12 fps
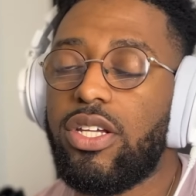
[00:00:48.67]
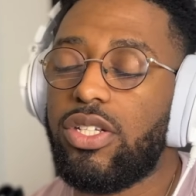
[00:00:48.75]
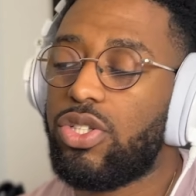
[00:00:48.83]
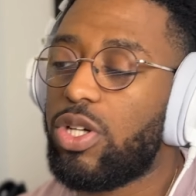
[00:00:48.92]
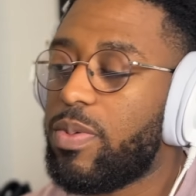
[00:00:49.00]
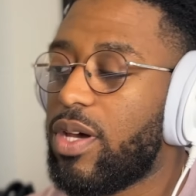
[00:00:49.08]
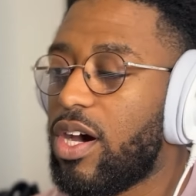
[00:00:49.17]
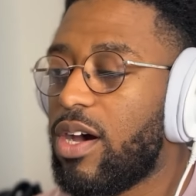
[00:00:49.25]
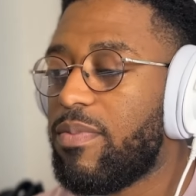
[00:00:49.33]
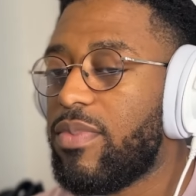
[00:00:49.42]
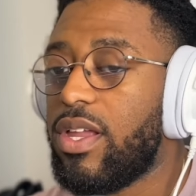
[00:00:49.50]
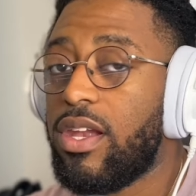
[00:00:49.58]
chop it
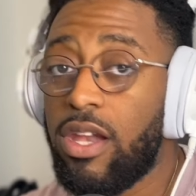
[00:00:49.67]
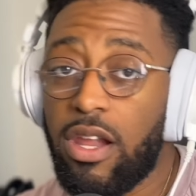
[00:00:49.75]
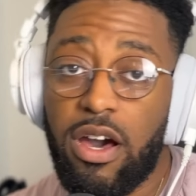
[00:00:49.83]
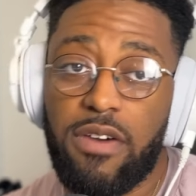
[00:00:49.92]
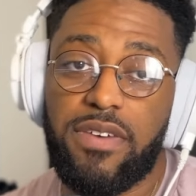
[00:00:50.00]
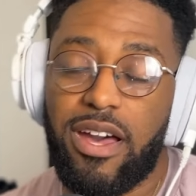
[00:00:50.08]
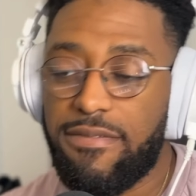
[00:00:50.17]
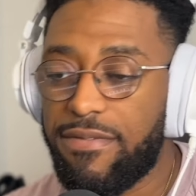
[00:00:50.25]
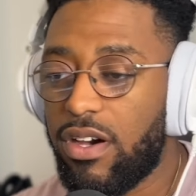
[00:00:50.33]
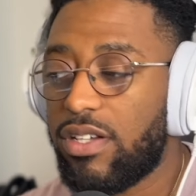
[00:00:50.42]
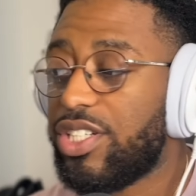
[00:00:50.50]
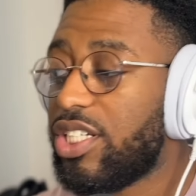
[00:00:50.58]
up, laugh, have
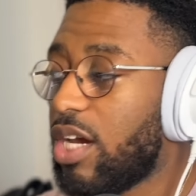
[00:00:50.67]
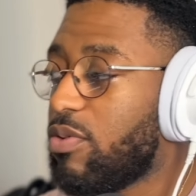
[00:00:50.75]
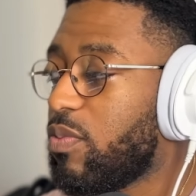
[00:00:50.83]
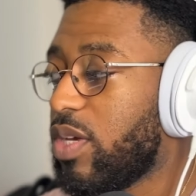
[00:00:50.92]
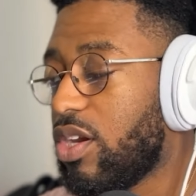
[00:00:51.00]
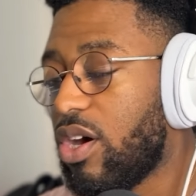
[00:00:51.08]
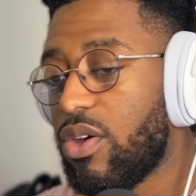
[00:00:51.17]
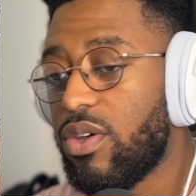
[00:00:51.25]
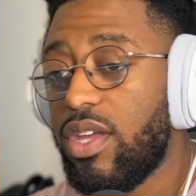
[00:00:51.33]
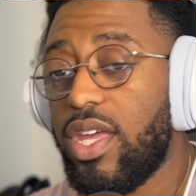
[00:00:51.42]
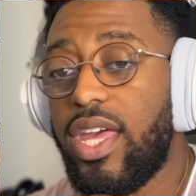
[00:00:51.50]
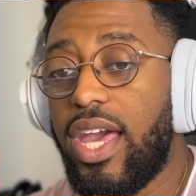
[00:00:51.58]
fun, share what we know,
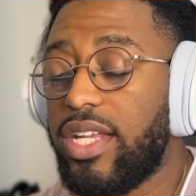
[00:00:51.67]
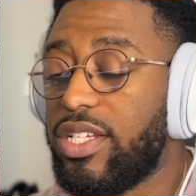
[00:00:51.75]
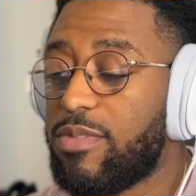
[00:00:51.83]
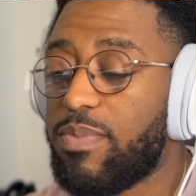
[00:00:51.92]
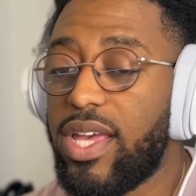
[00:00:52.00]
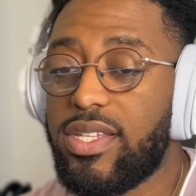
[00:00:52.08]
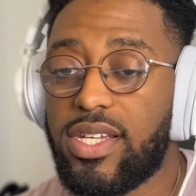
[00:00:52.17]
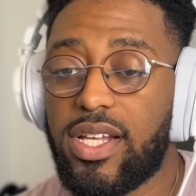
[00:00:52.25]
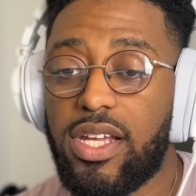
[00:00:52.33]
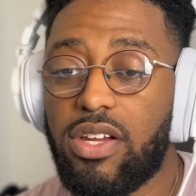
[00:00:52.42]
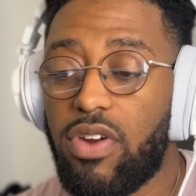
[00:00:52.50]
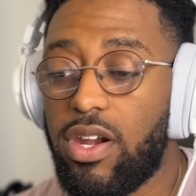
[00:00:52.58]
and just
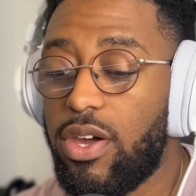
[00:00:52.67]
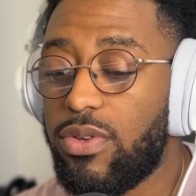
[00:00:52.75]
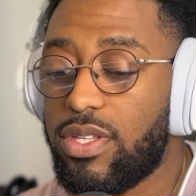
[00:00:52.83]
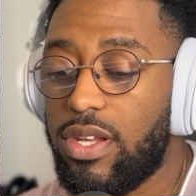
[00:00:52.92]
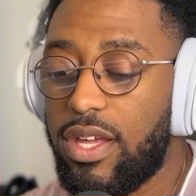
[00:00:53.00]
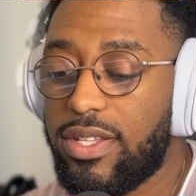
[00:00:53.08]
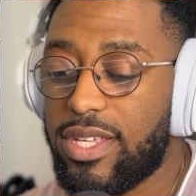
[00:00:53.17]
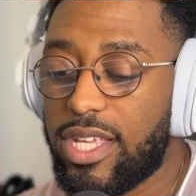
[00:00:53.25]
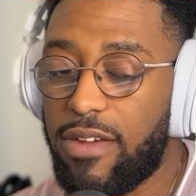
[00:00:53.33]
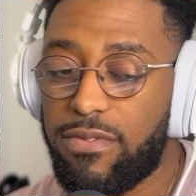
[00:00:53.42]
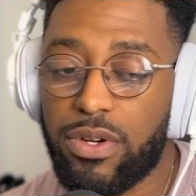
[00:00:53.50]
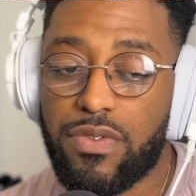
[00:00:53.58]
basically learn
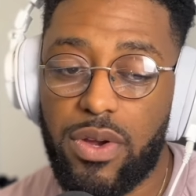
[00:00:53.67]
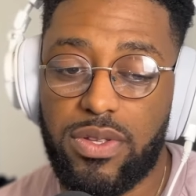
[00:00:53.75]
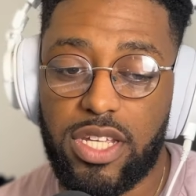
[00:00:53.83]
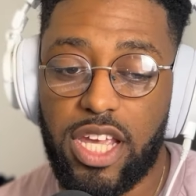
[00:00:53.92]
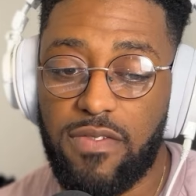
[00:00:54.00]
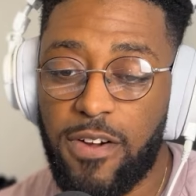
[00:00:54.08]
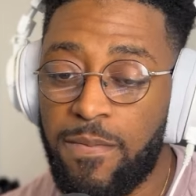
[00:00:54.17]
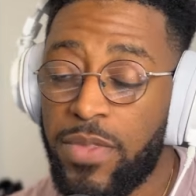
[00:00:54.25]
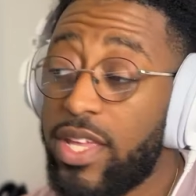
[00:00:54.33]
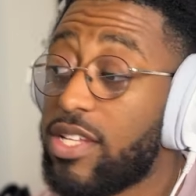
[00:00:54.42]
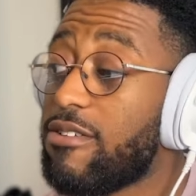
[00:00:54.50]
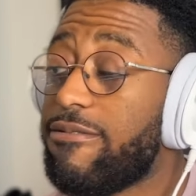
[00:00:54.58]
together and grow together.
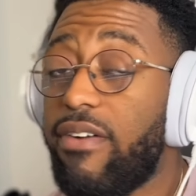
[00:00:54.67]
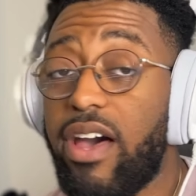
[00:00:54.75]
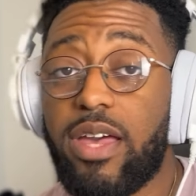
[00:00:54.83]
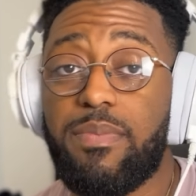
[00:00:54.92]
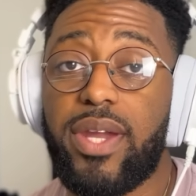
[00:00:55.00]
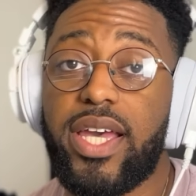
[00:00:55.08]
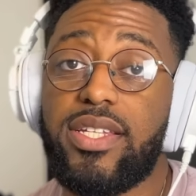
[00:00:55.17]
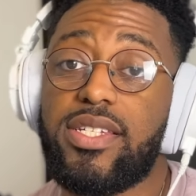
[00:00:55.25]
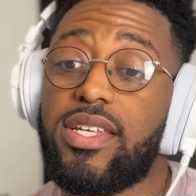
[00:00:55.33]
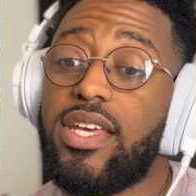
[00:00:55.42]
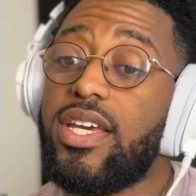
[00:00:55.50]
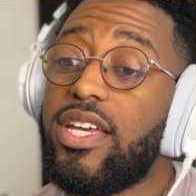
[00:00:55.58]
It's a
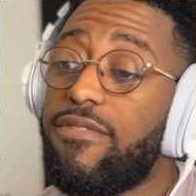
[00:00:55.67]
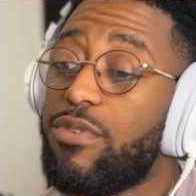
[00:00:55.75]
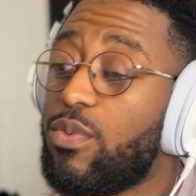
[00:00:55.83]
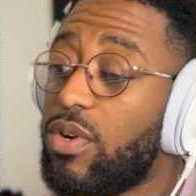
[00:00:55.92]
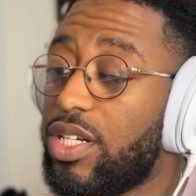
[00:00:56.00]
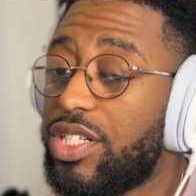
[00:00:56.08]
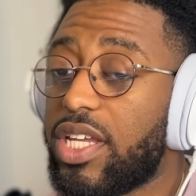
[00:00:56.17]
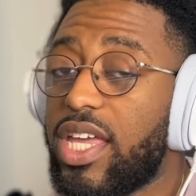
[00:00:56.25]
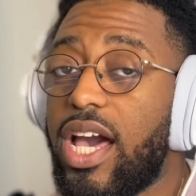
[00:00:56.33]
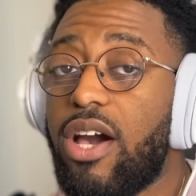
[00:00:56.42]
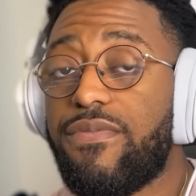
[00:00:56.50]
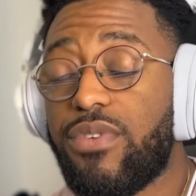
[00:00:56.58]
fireplace. If you want to check it
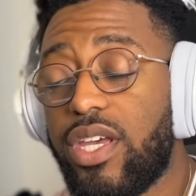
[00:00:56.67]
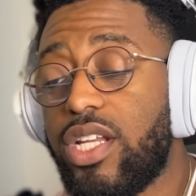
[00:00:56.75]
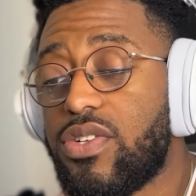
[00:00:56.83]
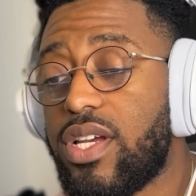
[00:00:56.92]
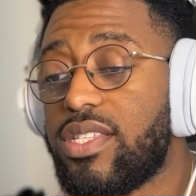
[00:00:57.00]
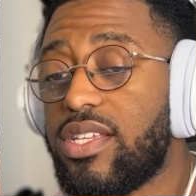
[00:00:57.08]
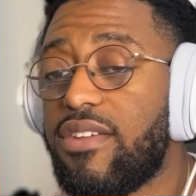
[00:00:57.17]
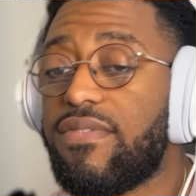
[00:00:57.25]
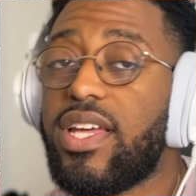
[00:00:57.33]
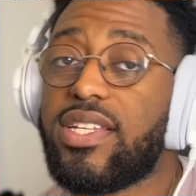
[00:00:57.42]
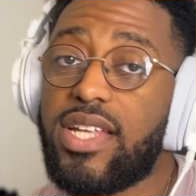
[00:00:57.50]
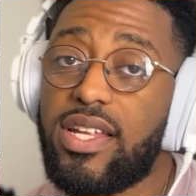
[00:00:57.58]
out, if you're interested, if
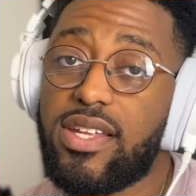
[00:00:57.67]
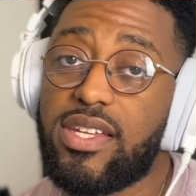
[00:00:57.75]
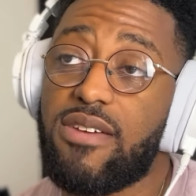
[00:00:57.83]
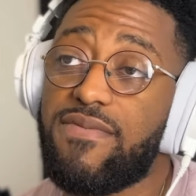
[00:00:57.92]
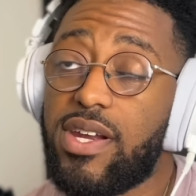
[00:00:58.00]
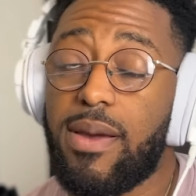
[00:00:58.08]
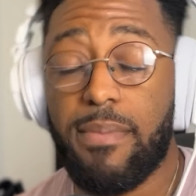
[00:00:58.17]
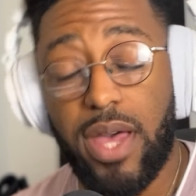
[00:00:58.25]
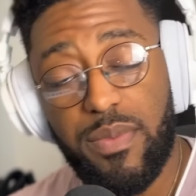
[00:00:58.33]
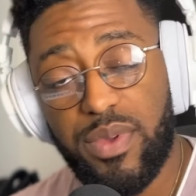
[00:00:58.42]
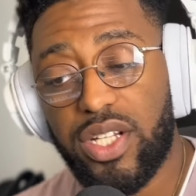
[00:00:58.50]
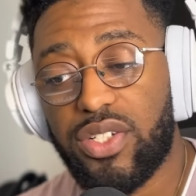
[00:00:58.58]
that sounds like something that
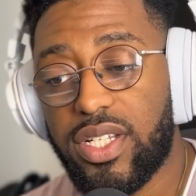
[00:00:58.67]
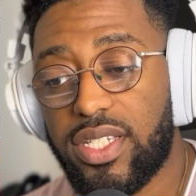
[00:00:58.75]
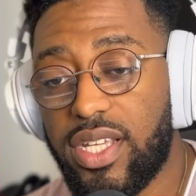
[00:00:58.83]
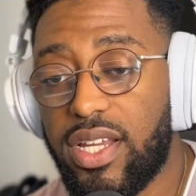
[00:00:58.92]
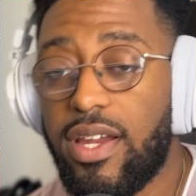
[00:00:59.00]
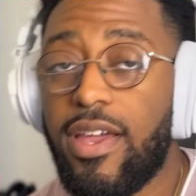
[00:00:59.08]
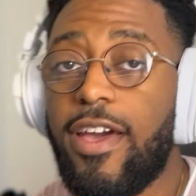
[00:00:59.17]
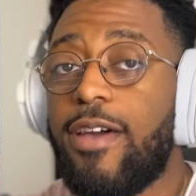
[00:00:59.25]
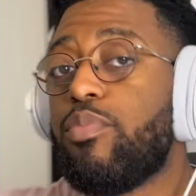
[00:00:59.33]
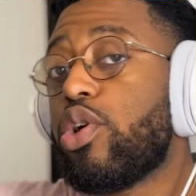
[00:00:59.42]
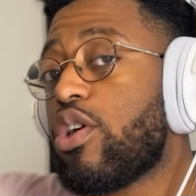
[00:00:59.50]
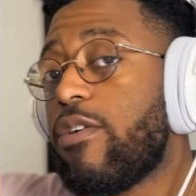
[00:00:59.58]
might be interesting,
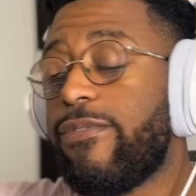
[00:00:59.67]
book a